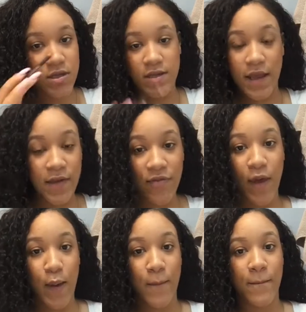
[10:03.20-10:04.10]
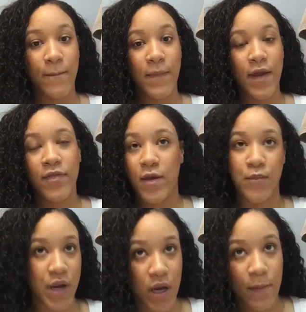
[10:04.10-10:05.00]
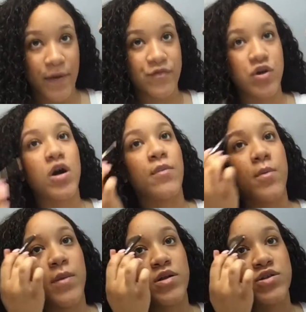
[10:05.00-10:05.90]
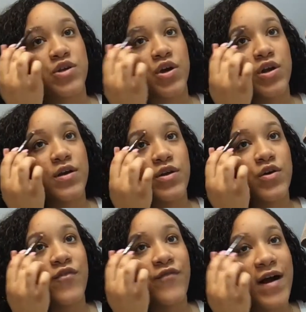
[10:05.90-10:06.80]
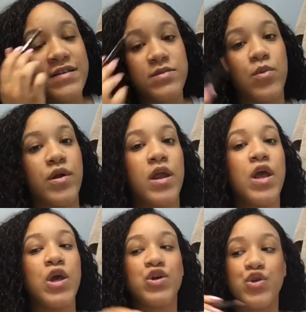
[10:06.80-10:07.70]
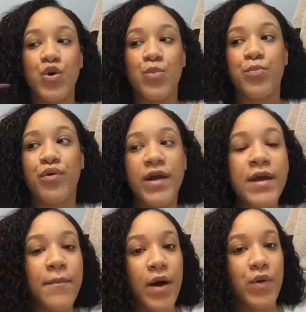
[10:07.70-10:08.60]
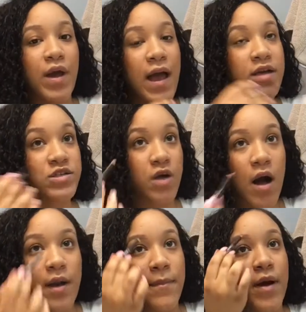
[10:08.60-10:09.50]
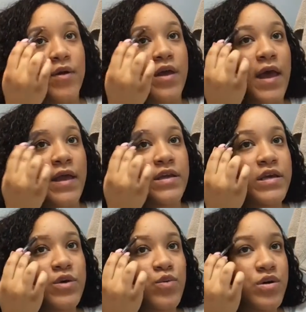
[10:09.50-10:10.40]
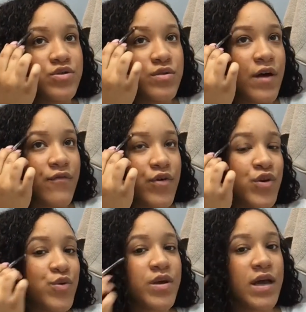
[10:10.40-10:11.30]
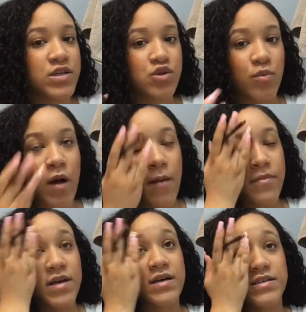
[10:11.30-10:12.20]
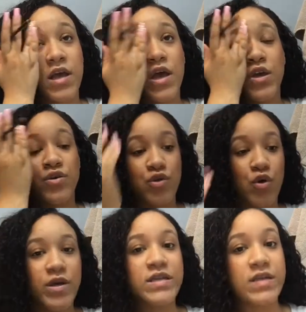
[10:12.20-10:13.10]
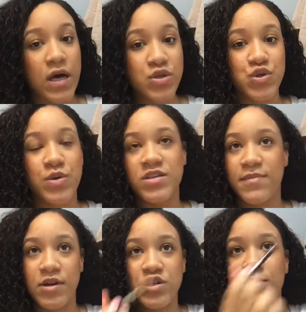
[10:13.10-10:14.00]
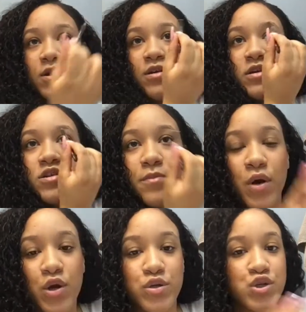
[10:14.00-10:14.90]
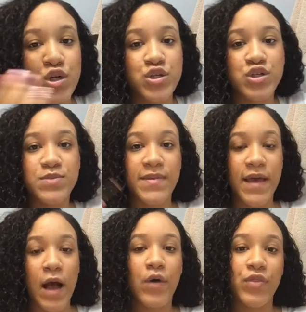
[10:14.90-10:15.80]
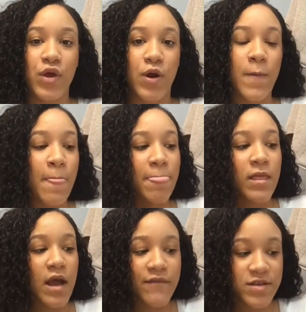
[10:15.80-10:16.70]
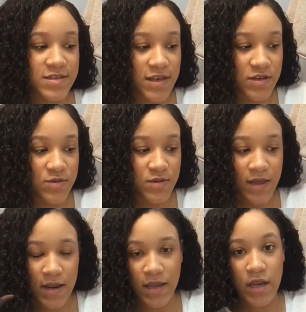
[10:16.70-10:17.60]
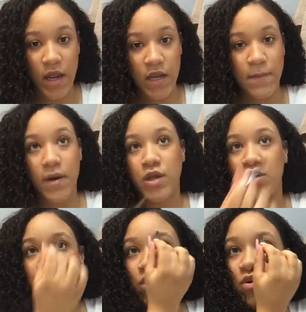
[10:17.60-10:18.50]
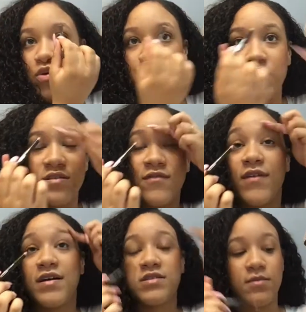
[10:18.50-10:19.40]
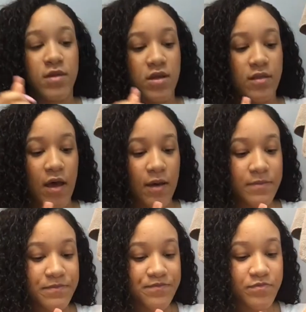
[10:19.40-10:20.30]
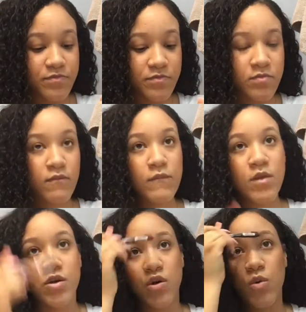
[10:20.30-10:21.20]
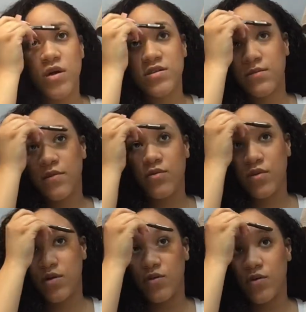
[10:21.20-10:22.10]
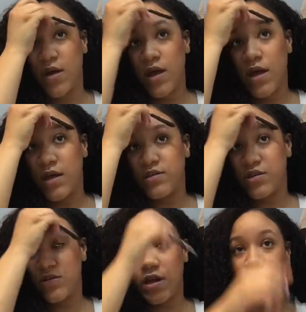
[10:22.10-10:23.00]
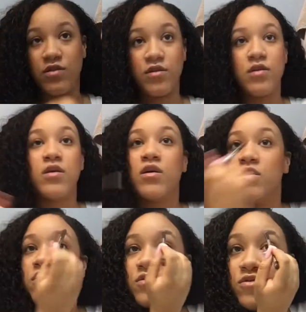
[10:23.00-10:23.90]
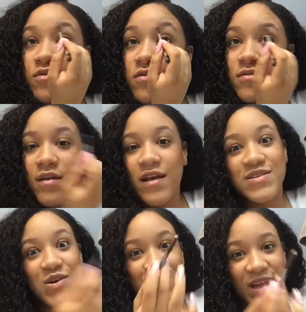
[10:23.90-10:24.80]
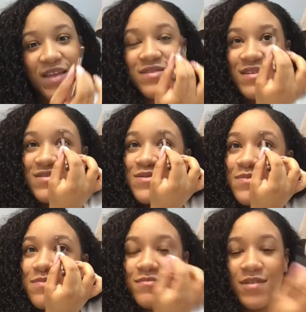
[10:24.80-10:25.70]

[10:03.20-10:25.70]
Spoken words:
to date them and then break up after a couple months. You'll find someone, you know, pray about it, ask God about it, and he will do that for you. He has no problem, because, you know, he tells you it's better to marry than to burn. You shouldn't just be out there having sex with any and anybody. You know, you need to find somebody that, you know, wants to be with you until death does you